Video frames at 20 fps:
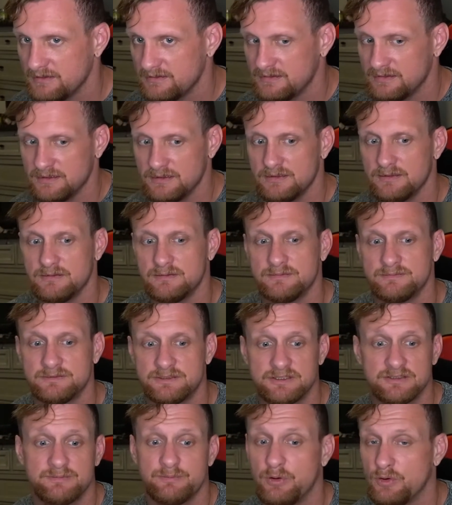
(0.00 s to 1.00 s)
to
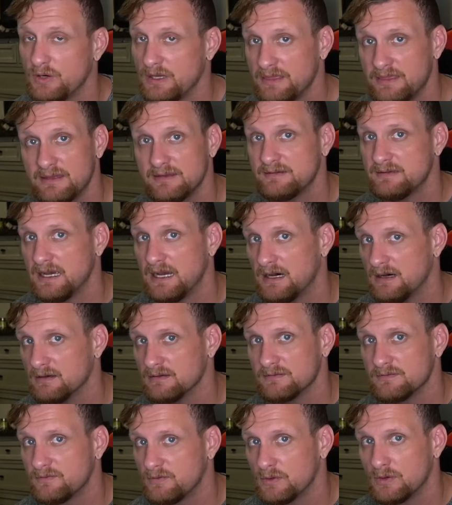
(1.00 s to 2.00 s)
just point this
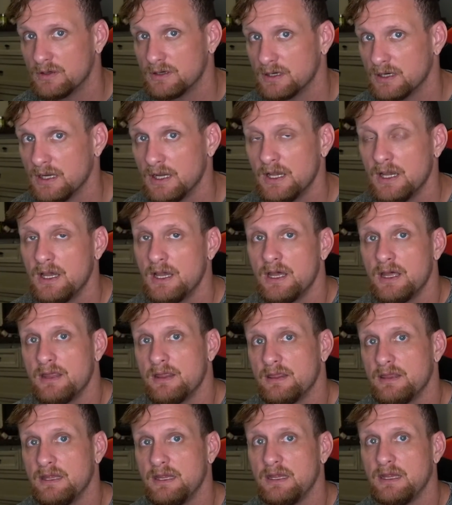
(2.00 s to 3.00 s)
out for
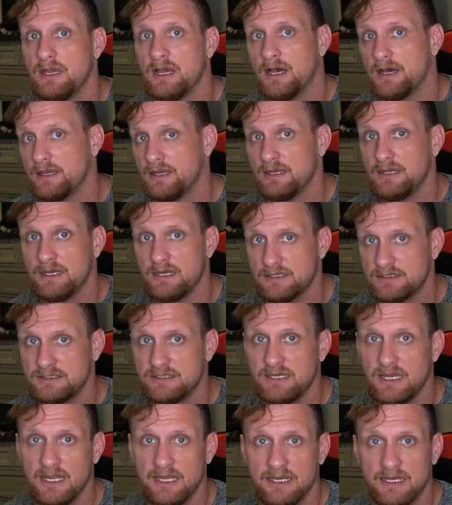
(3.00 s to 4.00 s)
the
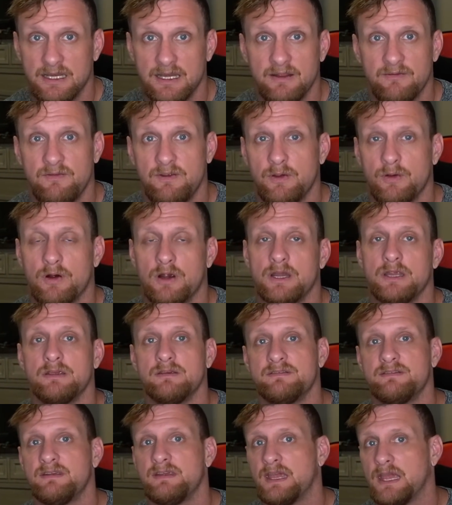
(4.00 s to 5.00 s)
uninitiated. If you are
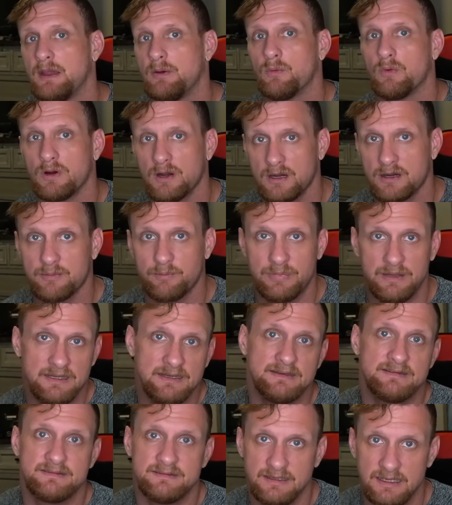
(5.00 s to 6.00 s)
using a work
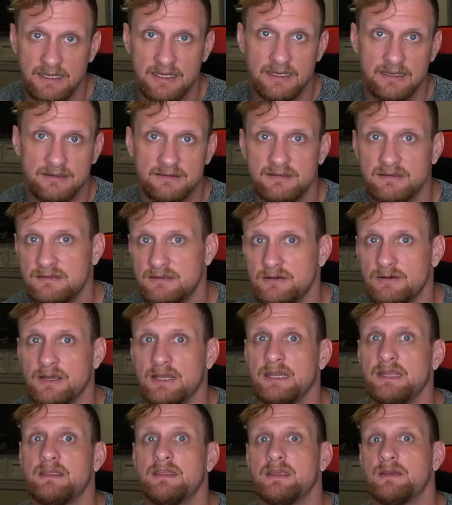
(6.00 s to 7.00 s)
PC to do
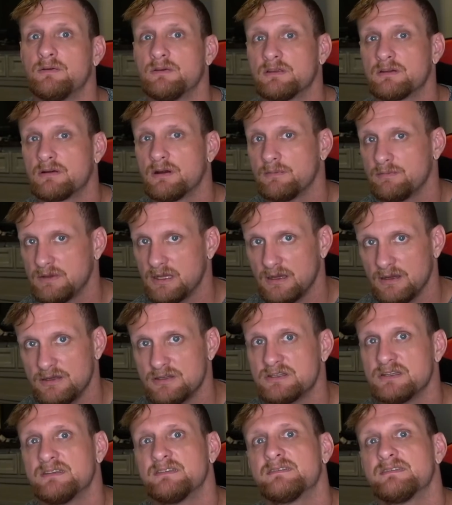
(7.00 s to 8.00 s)
anything with crypto, you
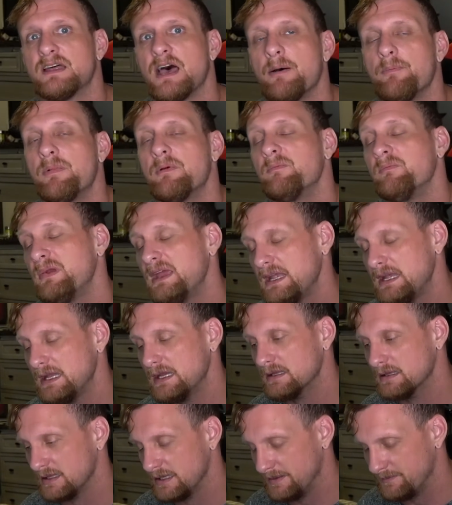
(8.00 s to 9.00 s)
should stop
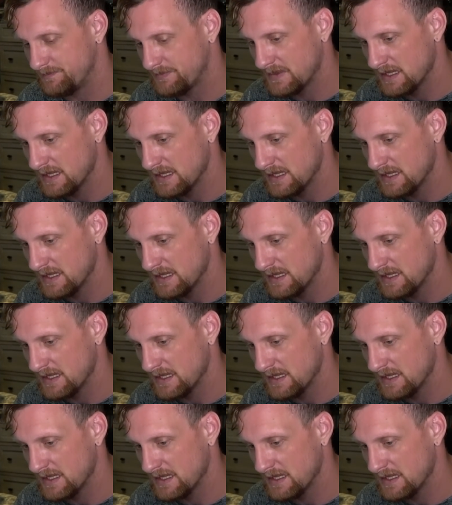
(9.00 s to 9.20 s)
immediately.